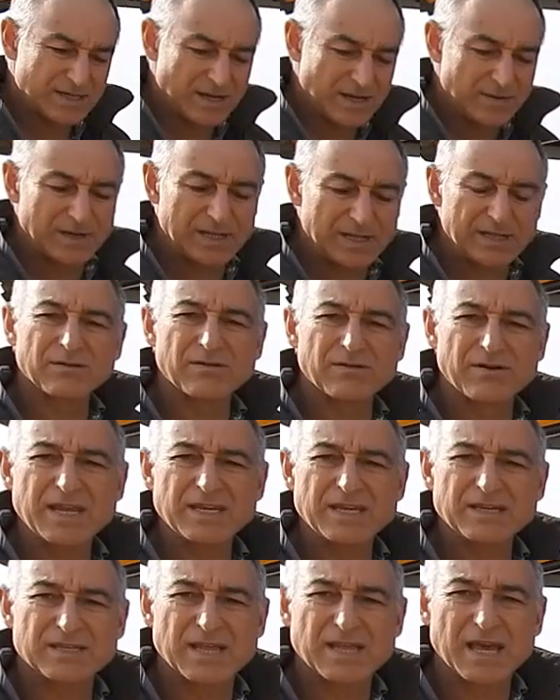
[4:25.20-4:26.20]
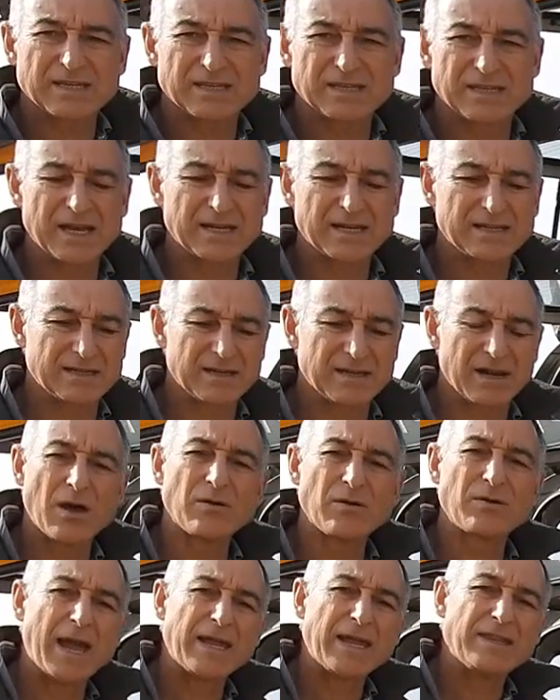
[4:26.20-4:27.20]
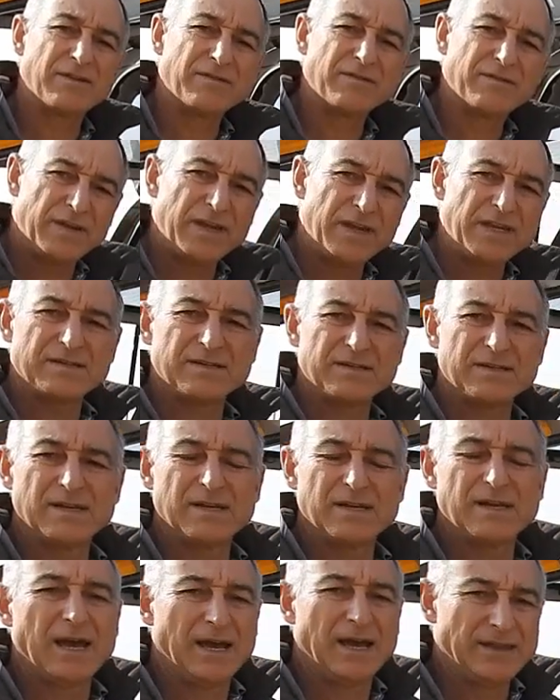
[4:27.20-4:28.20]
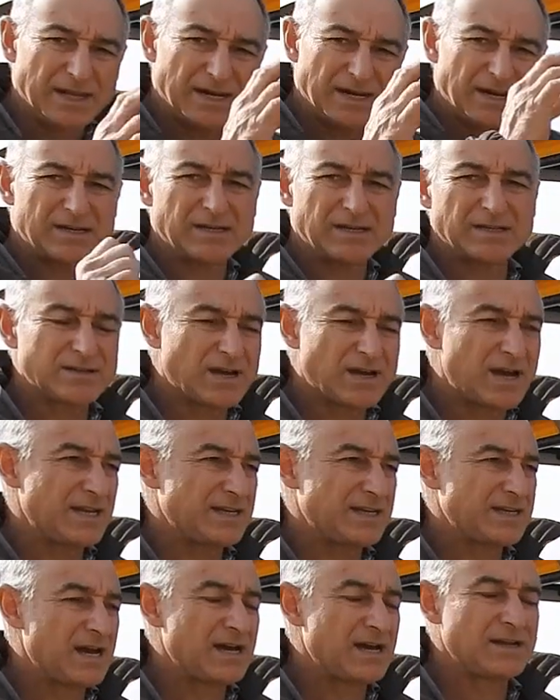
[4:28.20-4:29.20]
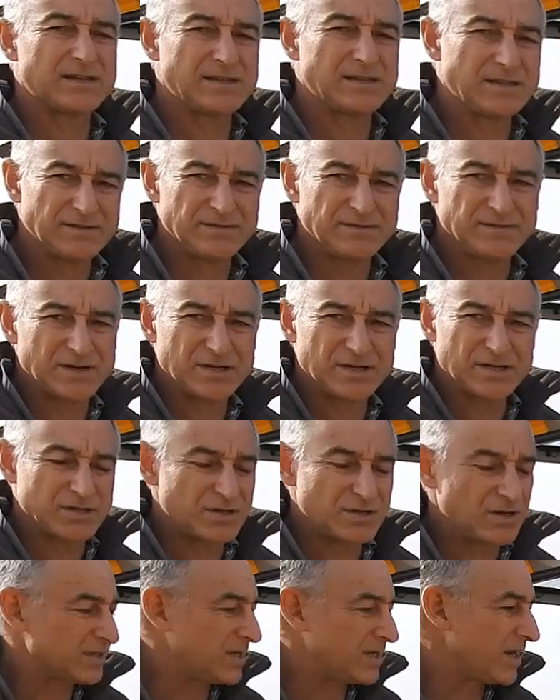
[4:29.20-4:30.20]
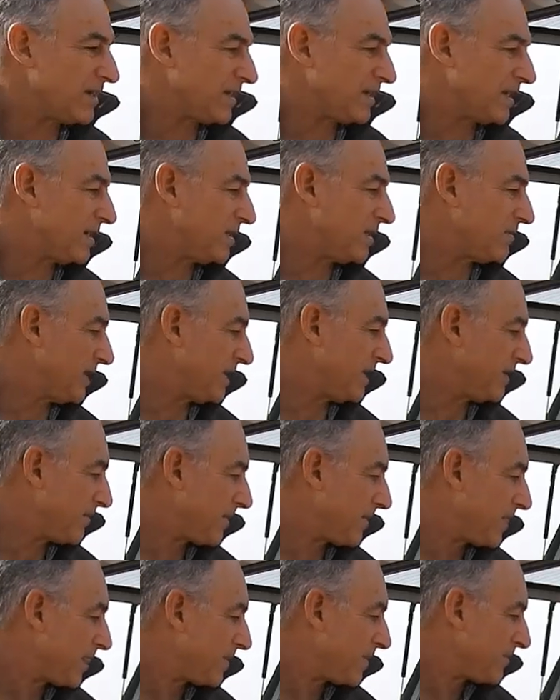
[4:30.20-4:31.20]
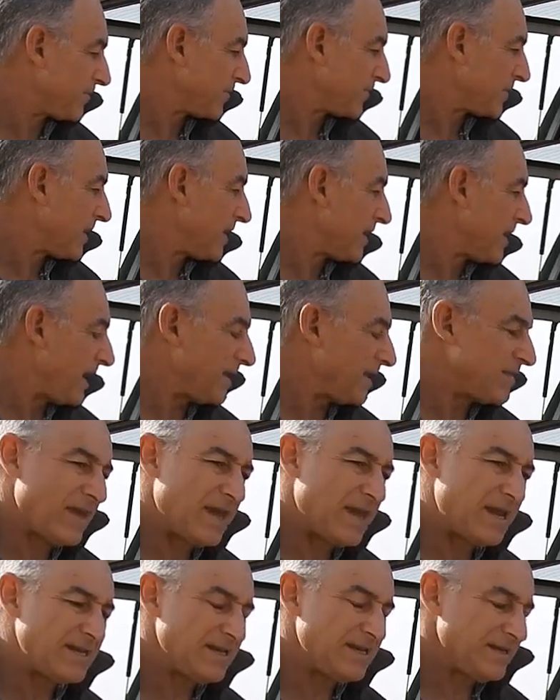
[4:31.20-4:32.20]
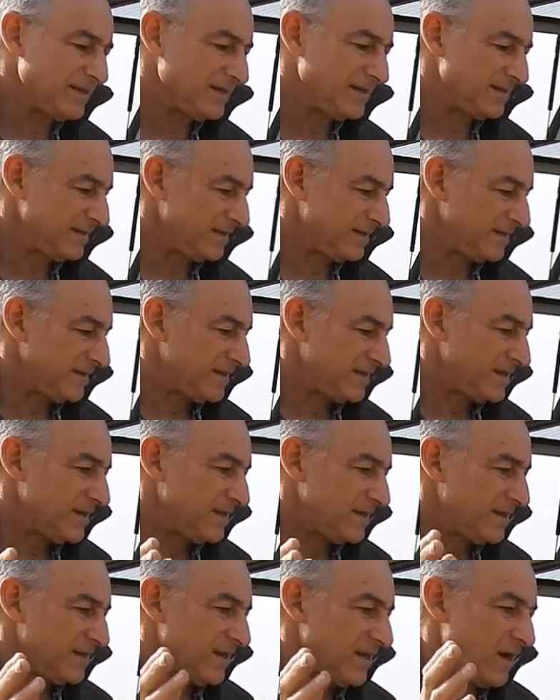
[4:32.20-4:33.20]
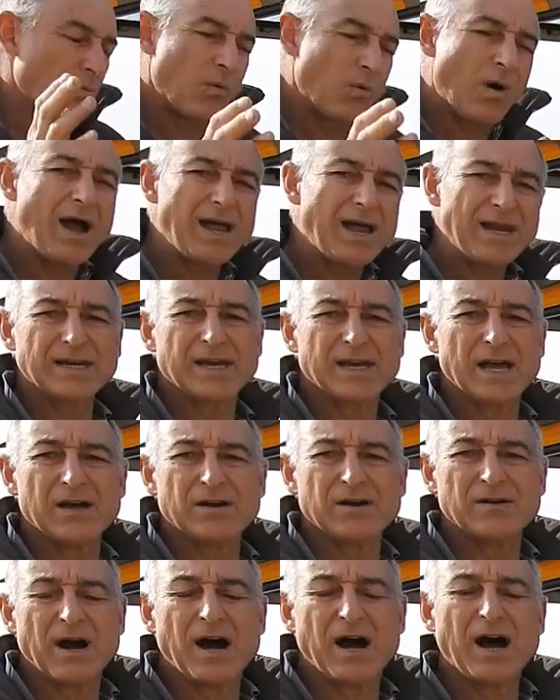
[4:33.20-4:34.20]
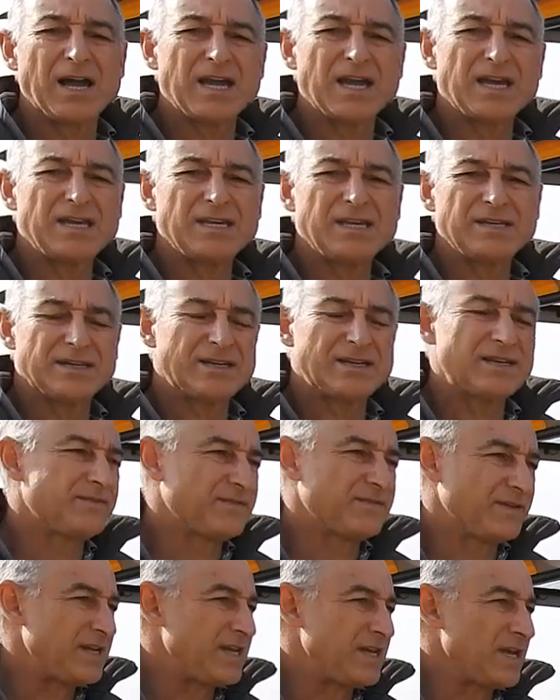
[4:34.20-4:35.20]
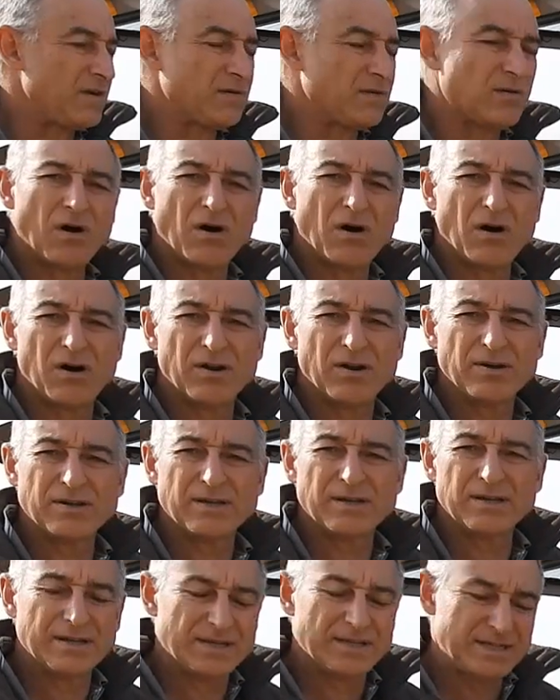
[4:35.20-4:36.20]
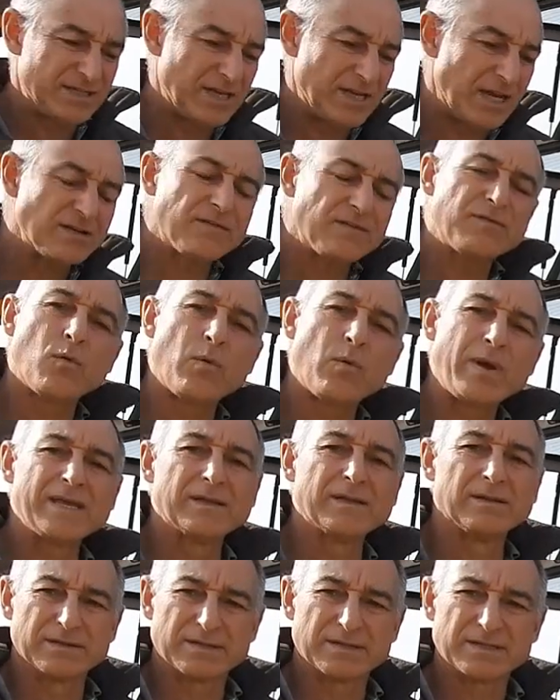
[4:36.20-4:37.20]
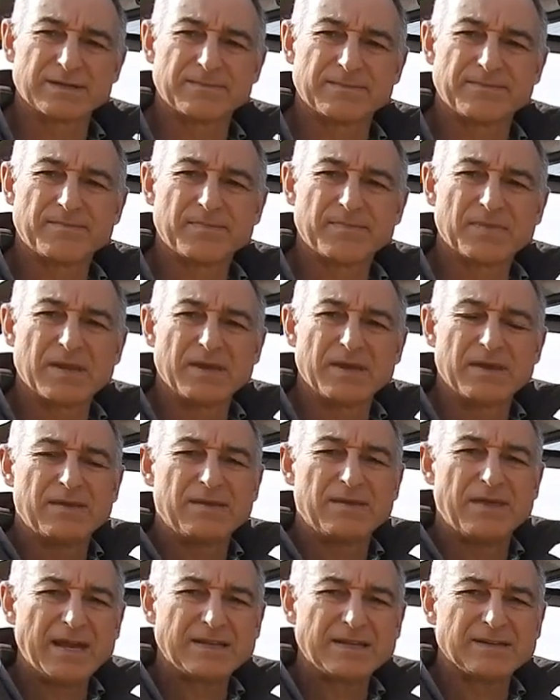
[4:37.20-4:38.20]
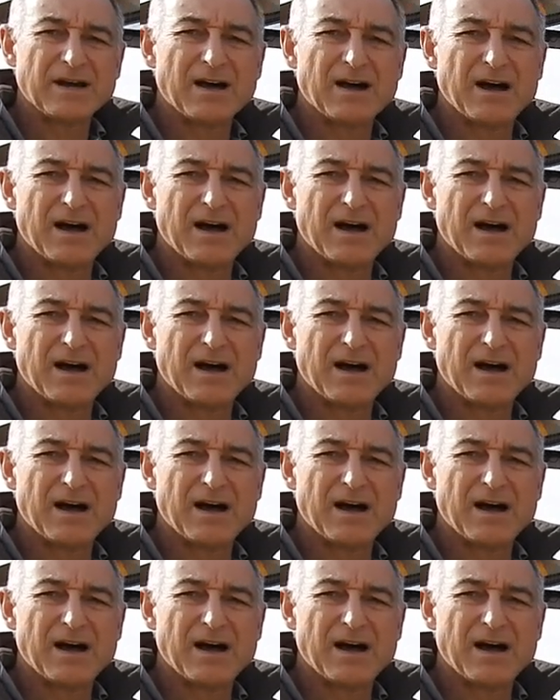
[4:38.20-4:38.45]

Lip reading: some little rings that locate the feet, and then I can tie it down and the fridge is not going anywhere. And then a while ago I did a video on a set of wheels that